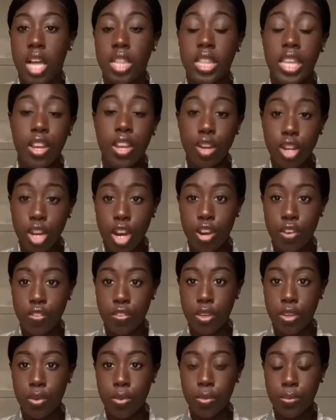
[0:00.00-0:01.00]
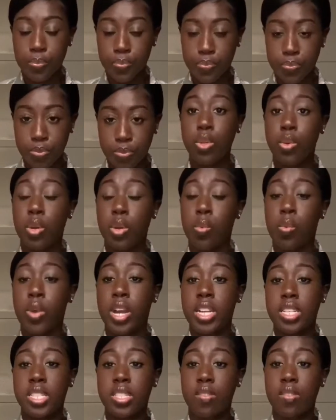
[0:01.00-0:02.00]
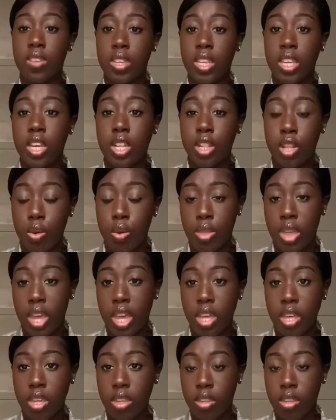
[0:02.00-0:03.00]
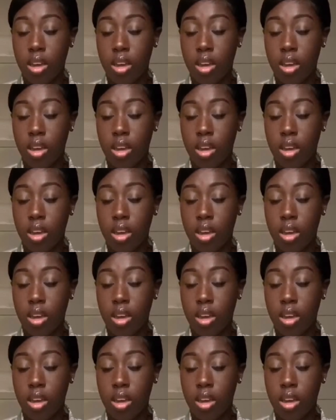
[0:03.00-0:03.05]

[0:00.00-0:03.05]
a later curfew, you can wear civilian clothing.